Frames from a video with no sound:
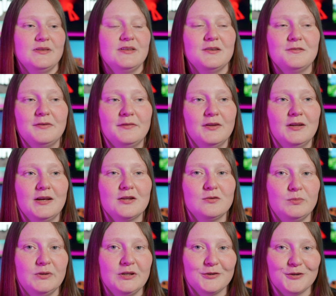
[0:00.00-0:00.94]
it for the
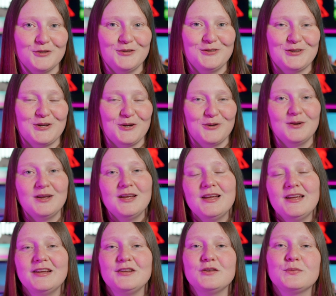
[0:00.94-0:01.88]
last week or so.
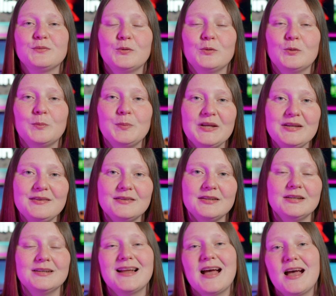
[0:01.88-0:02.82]
It's for
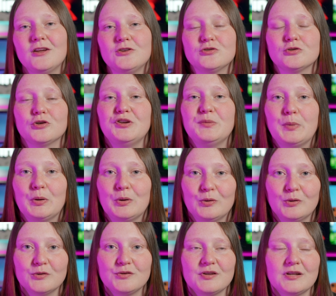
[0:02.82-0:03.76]
PC and Android
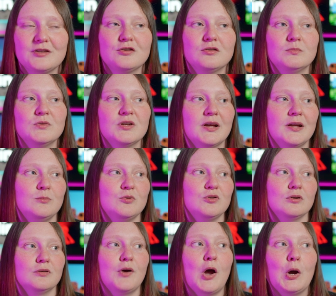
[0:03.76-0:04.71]
ports, and sometimes
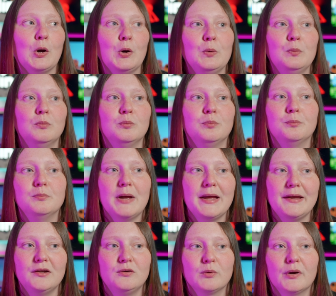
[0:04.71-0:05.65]
sort of
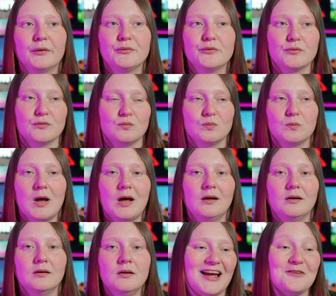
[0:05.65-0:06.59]
homemade ones as
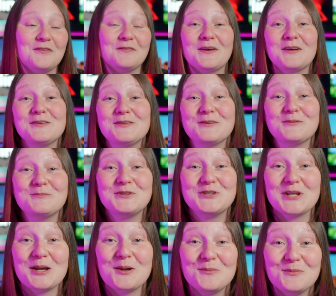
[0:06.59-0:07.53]
well. I've found
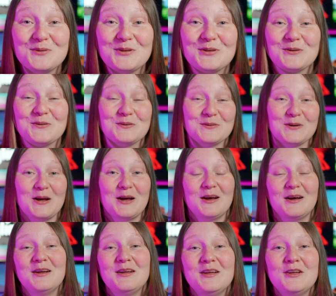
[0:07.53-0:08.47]
some gems so
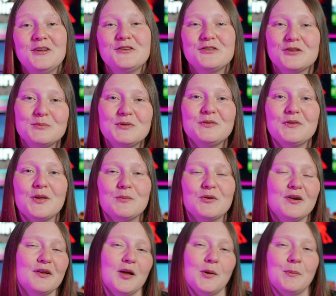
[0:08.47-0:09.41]
far. Some of them
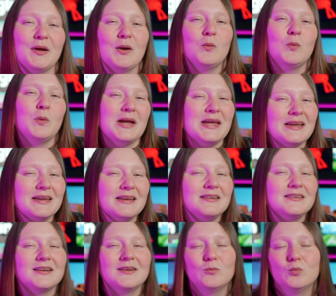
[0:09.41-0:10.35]
are a little bit
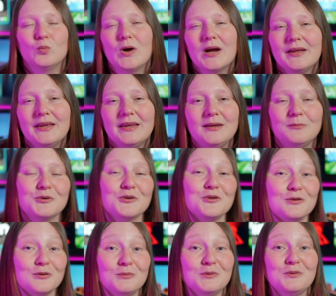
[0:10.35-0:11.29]
weird and wacky, but
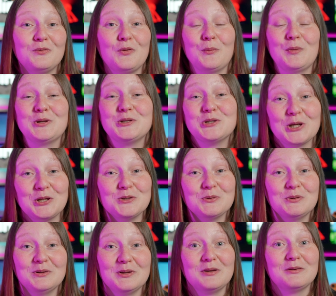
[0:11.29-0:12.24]
some of them are
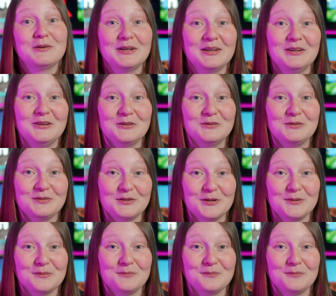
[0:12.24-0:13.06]
genuinely really good fun.